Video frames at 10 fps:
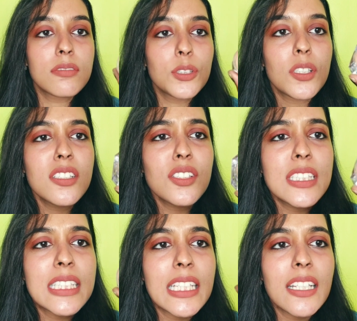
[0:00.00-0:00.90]
you can
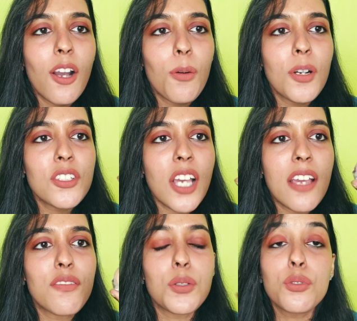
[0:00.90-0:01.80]
just see how much
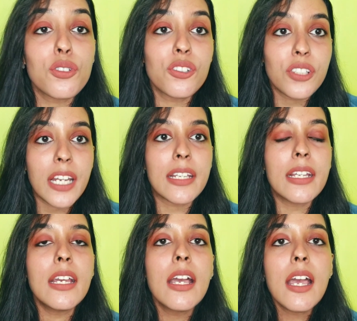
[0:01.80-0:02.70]
I've used
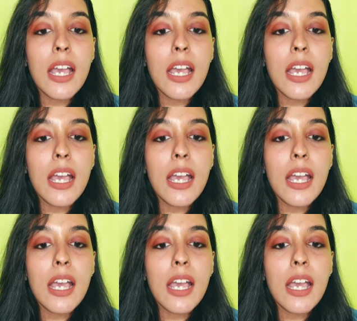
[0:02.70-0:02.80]
already